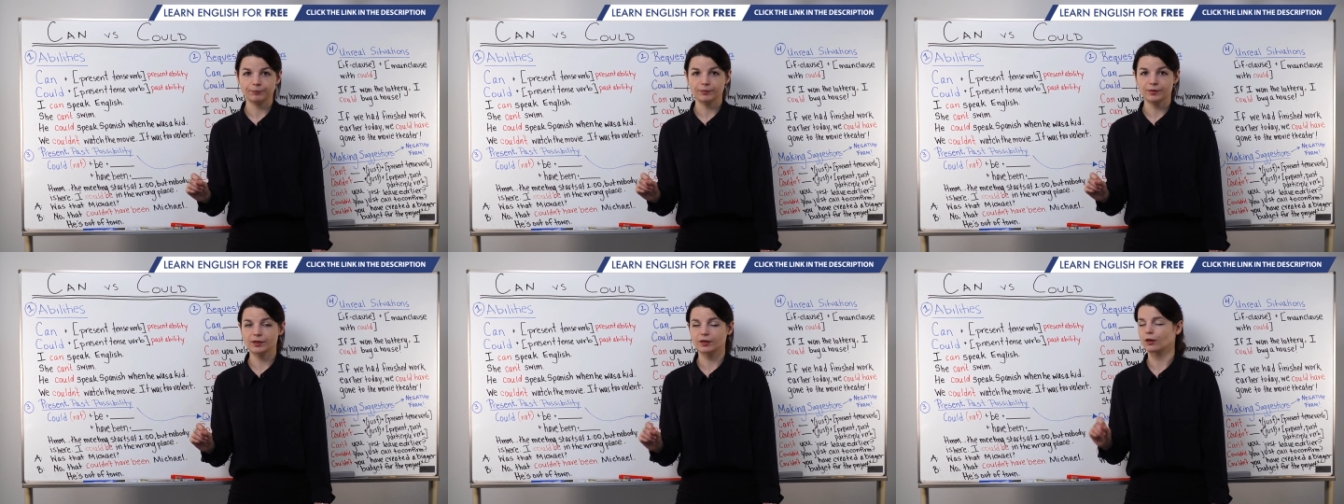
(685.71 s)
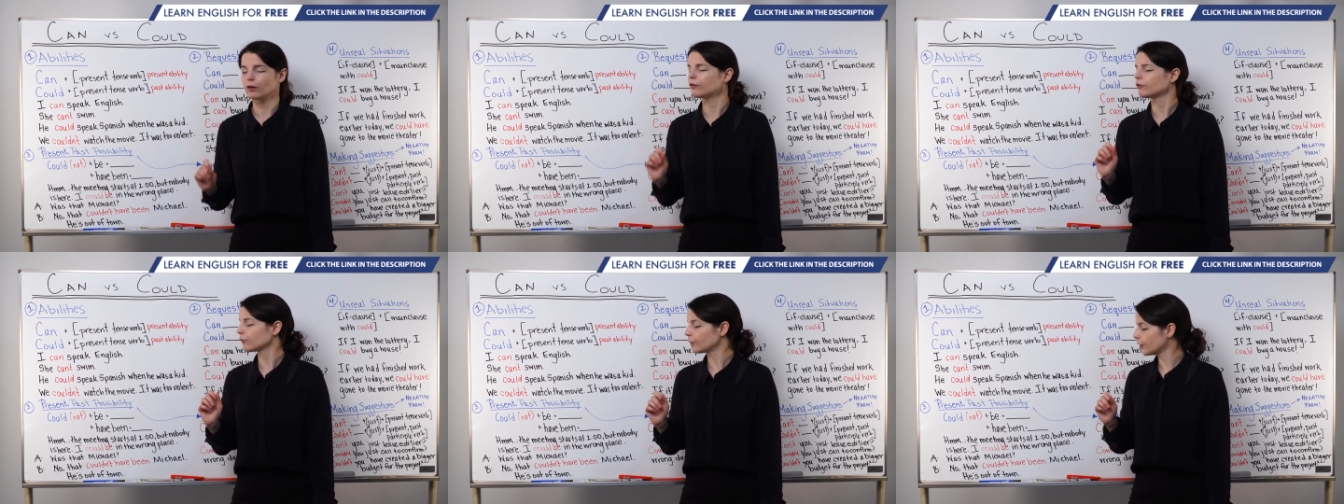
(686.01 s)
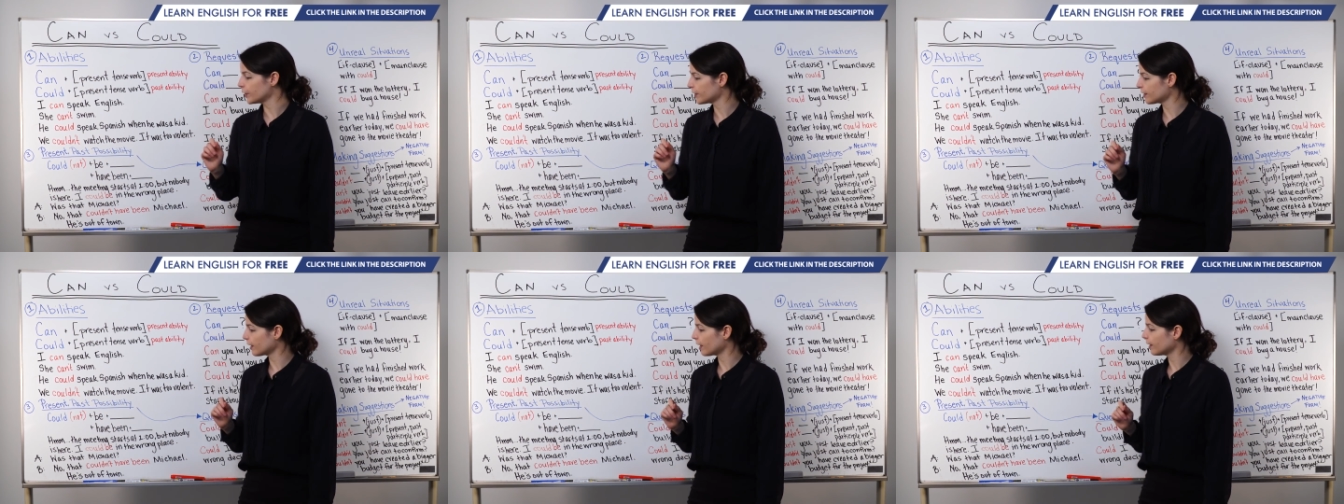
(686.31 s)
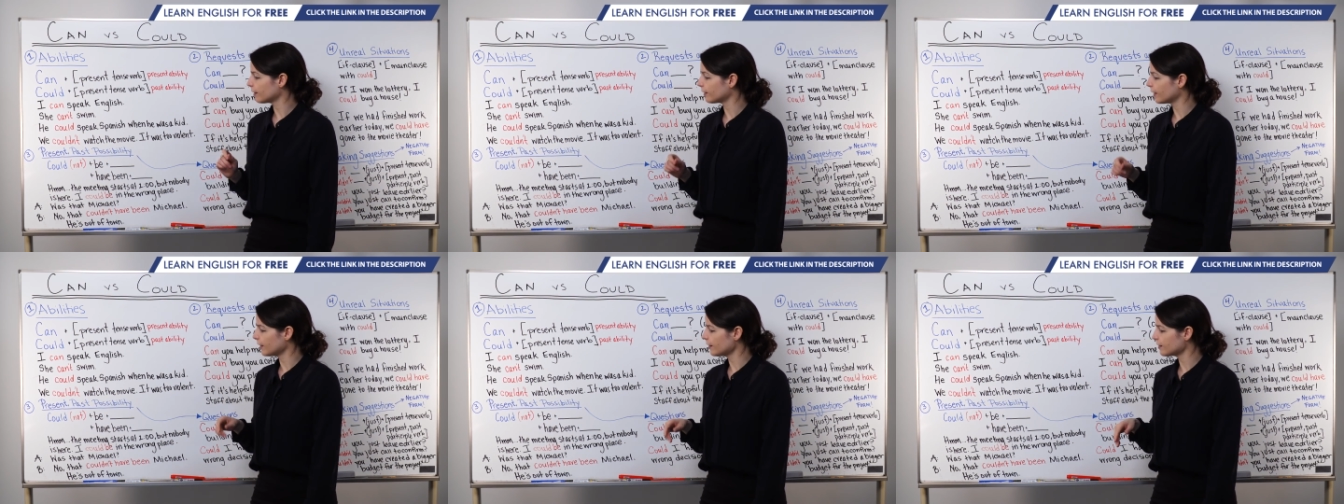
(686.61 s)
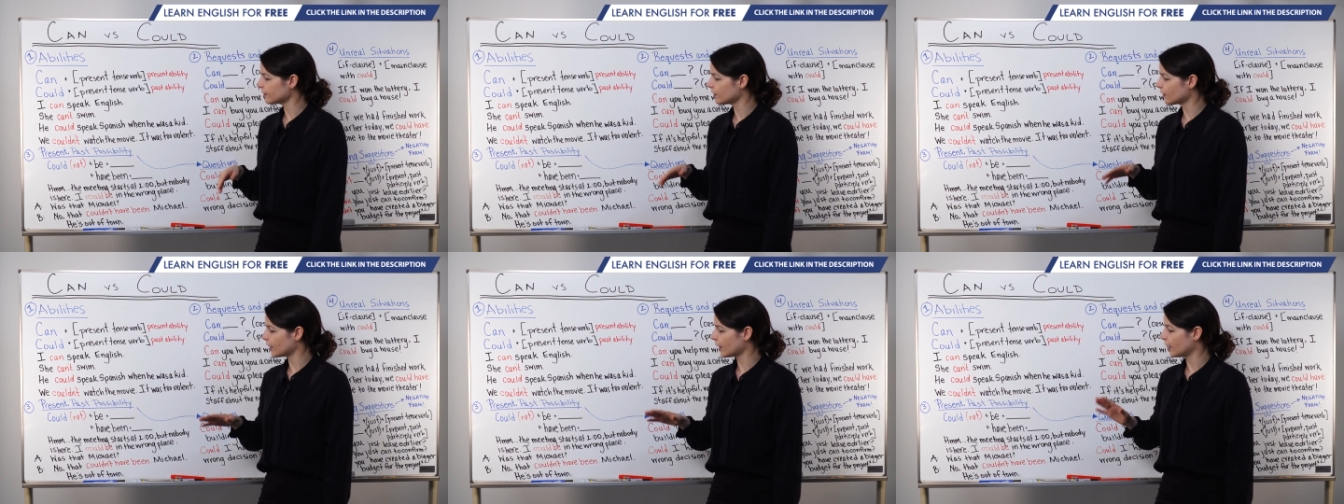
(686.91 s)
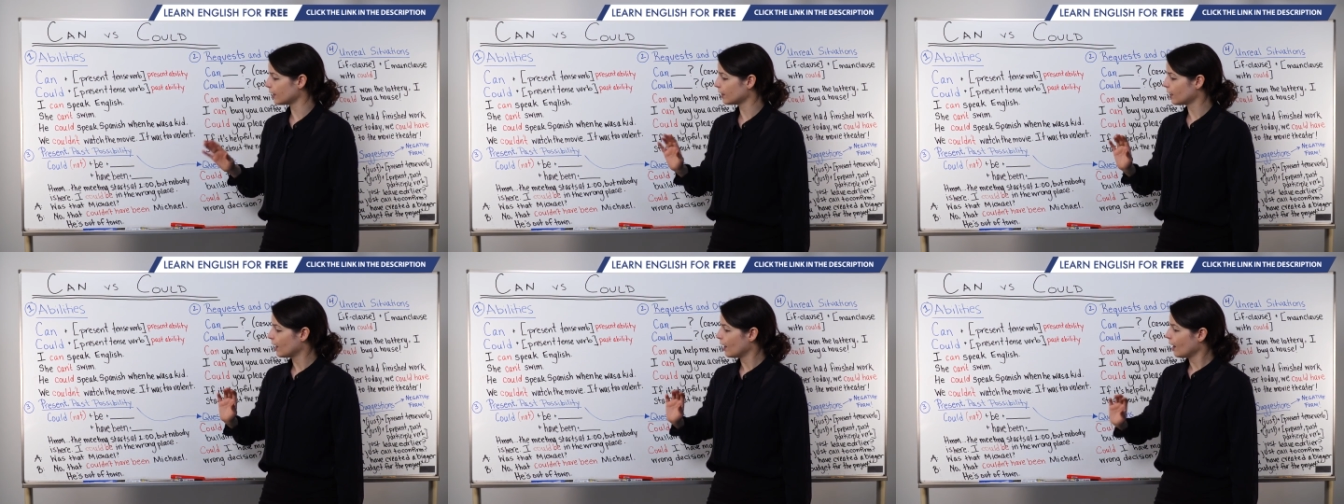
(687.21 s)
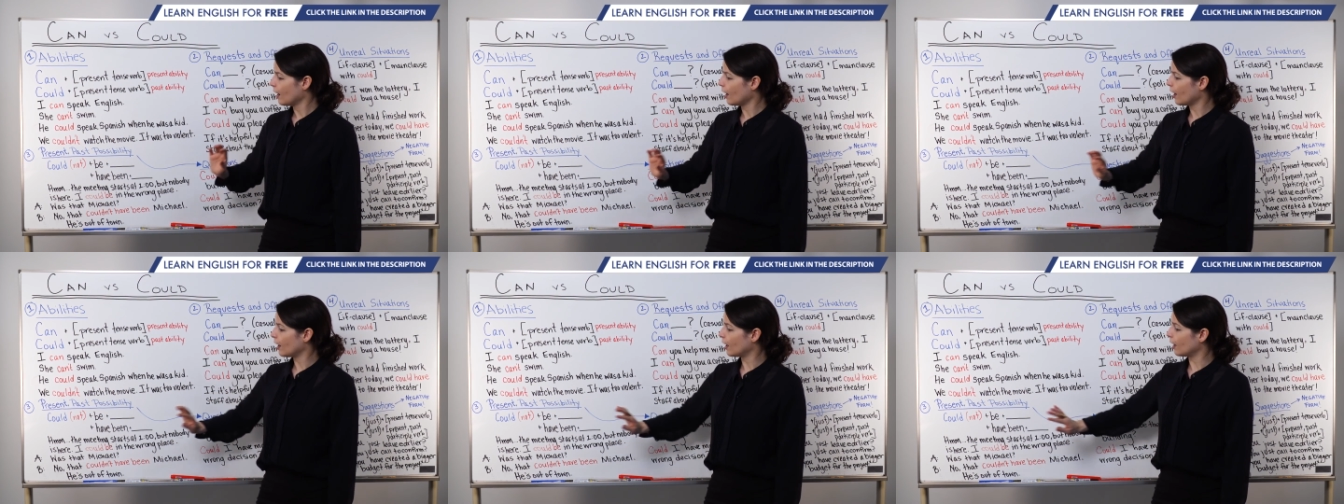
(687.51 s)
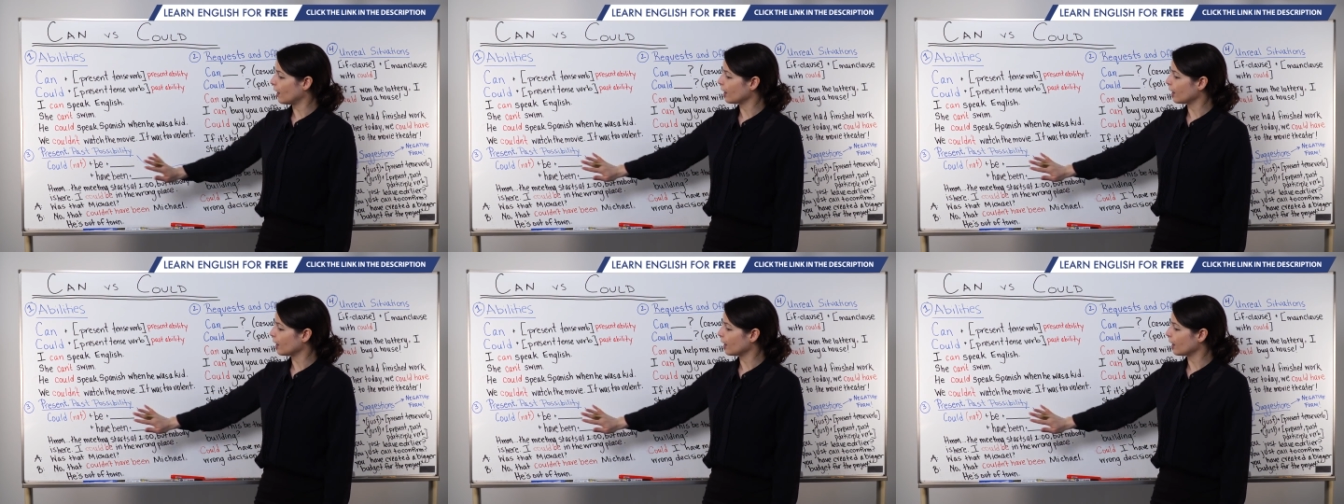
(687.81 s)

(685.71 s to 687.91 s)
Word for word: So first, let's look at uh,